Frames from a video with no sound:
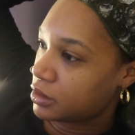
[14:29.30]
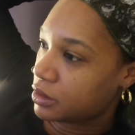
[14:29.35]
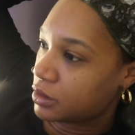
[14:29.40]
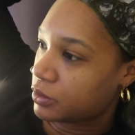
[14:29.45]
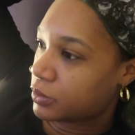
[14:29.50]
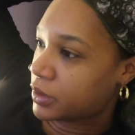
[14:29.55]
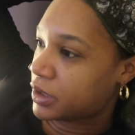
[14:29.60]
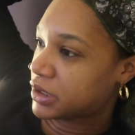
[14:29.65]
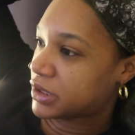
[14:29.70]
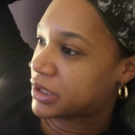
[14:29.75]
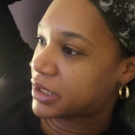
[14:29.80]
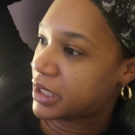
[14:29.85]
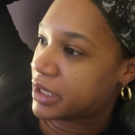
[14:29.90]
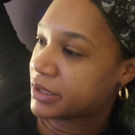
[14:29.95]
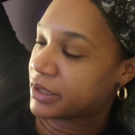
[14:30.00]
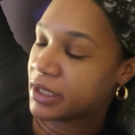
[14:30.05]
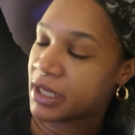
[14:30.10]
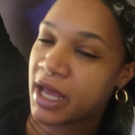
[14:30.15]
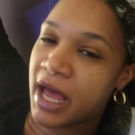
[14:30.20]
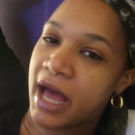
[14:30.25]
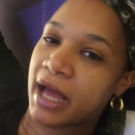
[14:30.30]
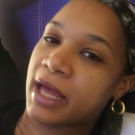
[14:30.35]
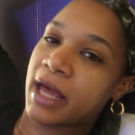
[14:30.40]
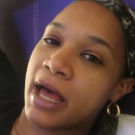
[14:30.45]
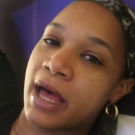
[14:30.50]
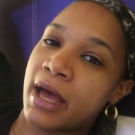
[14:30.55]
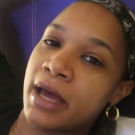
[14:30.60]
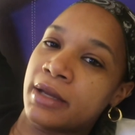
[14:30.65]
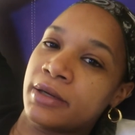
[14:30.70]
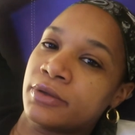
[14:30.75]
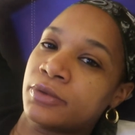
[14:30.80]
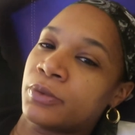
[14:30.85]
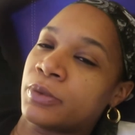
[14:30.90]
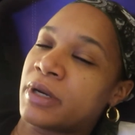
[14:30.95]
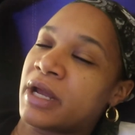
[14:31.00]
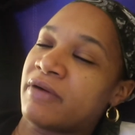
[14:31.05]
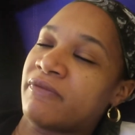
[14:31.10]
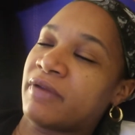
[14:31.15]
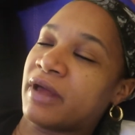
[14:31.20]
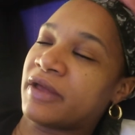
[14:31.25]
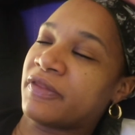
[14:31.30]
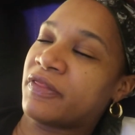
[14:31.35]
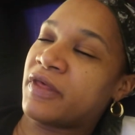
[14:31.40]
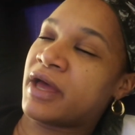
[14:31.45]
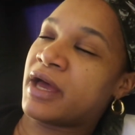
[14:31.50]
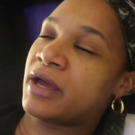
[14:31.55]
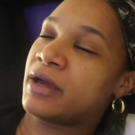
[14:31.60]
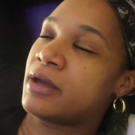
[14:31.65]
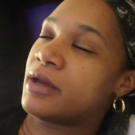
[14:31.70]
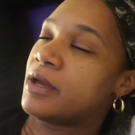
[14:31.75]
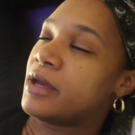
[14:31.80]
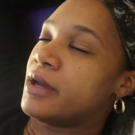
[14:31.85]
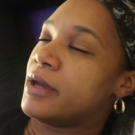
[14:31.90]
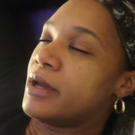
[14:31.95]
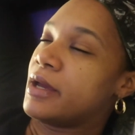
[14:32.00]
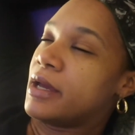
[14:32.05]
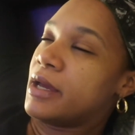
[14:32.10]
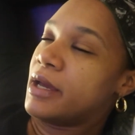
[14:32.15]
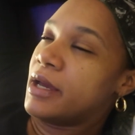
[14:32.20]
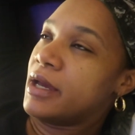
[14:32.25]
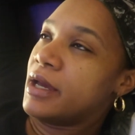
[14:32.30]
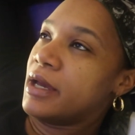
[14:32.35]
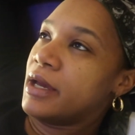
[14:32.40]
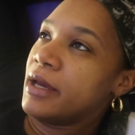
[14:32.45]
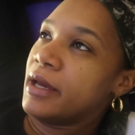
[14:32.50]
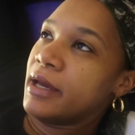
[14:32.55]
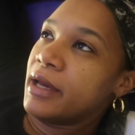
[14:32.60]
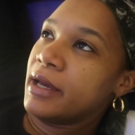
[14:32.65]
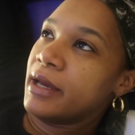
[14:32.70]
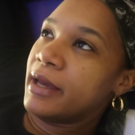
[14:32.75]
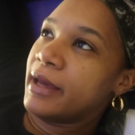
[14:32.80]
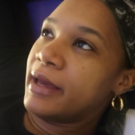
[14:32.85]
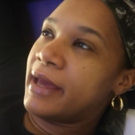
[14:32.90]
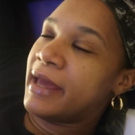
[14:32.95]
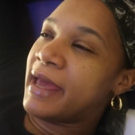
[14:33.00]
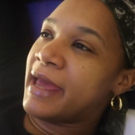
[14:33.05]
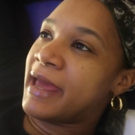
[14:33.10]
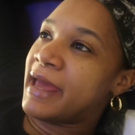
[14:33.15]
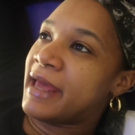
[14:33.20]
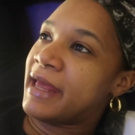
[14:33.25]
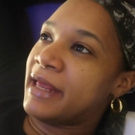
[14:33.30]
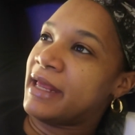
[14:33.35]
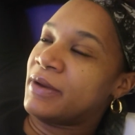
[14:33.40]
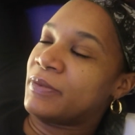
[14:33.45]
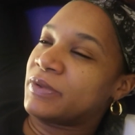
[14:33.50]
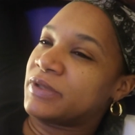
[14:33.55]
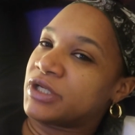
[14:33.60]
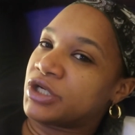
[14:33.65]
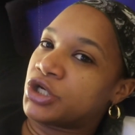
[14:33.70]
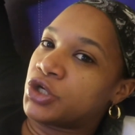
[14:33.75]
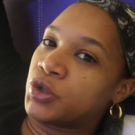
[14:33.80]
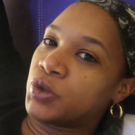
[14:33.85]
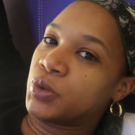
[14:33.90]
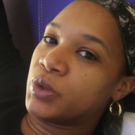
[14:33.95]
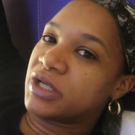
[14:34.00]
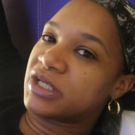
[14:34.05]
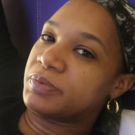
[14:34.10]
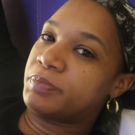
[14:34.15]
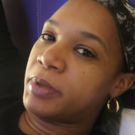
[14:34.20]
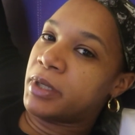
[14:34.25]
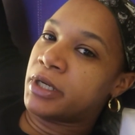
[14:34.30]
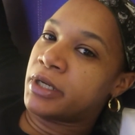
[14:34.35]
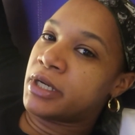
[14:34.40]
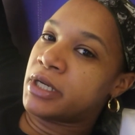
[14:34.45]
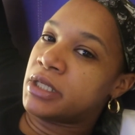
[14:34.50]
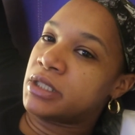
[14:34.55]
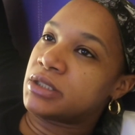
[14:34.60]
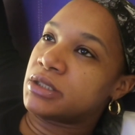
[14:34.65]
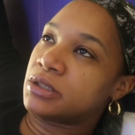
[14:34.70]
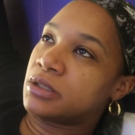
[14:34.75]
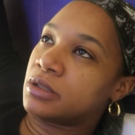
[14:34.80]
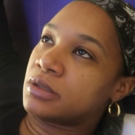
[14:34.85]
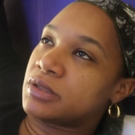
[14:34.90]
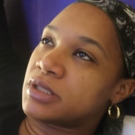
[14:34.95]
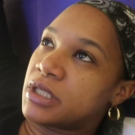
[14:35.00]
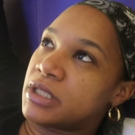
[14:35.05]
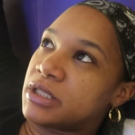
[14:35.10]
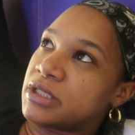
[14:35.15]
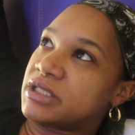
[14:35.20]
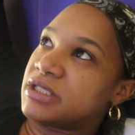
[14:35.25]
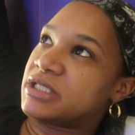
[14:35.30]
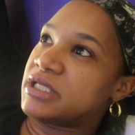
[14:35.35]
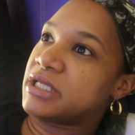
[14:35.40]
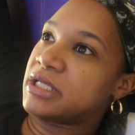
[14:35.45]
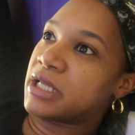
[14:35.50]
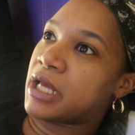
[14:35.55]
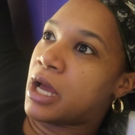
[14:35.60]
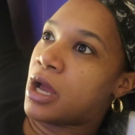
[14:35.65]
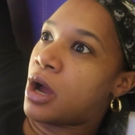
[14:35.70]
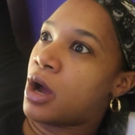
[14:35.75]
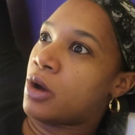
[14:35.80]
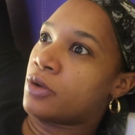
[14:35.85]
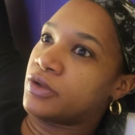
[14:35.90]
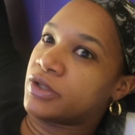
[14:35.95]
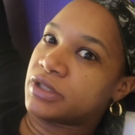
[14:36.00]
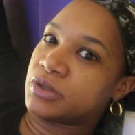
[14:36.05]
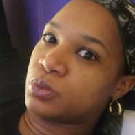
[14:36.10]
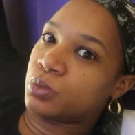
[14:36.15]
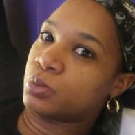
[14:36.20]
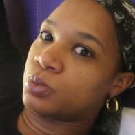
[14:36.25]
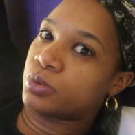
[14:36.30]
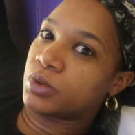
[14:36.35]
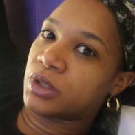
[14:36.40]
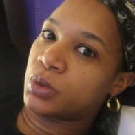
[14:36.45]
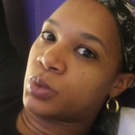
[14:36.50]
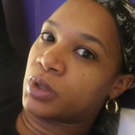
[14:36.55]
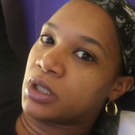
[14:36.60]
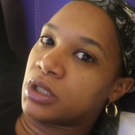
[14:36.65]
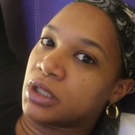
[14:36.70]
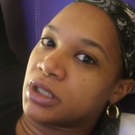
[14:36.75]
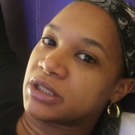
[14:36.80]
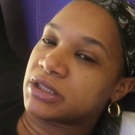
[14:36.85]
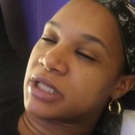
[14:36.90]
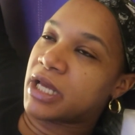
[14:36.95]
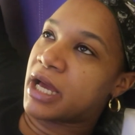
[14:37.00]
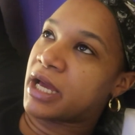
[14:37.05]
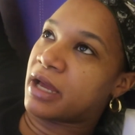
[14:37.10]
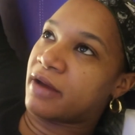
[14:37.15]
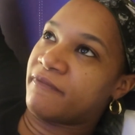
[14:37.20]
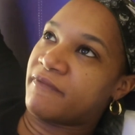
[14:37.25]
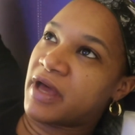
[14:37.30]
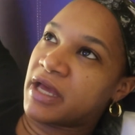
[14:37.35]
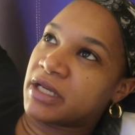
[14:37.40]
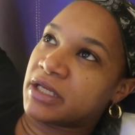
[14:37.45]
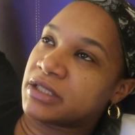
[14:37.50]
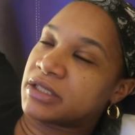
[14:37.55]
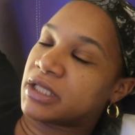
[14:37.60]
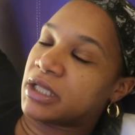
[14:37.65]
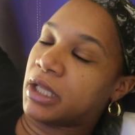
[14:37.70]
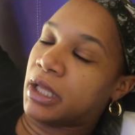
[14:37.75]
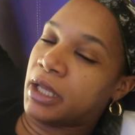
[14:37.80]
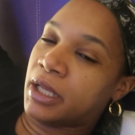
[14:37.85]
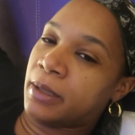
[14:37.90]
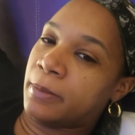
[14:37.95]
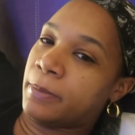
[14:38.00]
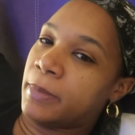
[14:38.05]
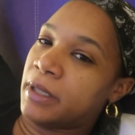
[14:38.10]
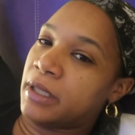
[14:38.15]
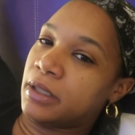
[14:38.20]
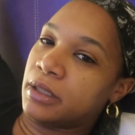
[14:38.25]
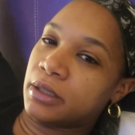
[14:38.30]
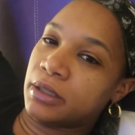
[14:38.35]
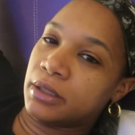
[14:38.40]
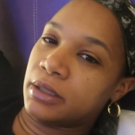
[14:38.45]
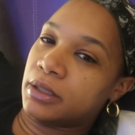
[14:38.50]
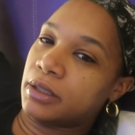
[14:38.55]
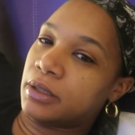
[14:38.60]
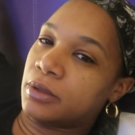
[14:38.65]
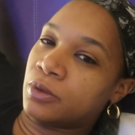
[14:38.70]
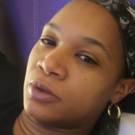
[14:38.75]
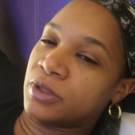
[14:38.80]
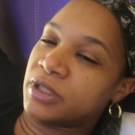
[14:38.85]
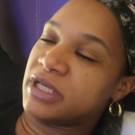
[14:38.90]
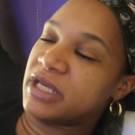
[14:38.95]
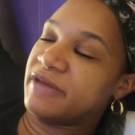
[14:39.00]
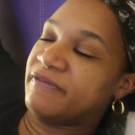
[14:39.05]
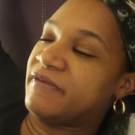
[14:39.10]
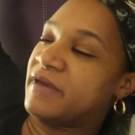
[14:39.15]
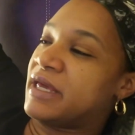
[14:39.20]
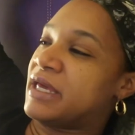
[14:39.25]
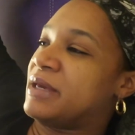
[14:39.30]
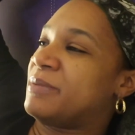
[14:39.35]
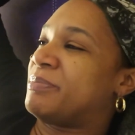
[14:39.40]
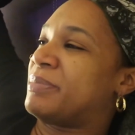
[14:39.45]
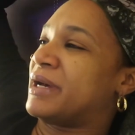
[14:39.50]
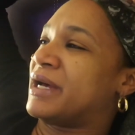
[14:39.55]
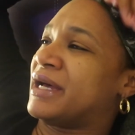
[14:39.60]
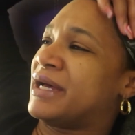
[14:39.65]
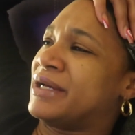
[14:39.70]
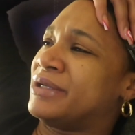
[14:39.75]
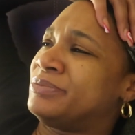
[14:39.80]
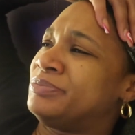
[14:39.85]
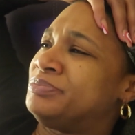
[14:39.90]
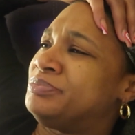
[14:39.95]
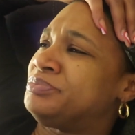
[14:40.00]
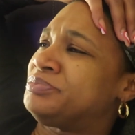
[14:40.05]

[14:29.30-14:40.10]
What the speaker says: the High Con or whatever like that. And it was a cool experience, you know what I'm saying, to see, like, oh, this is really what it looks like, a Vegas club on TV, but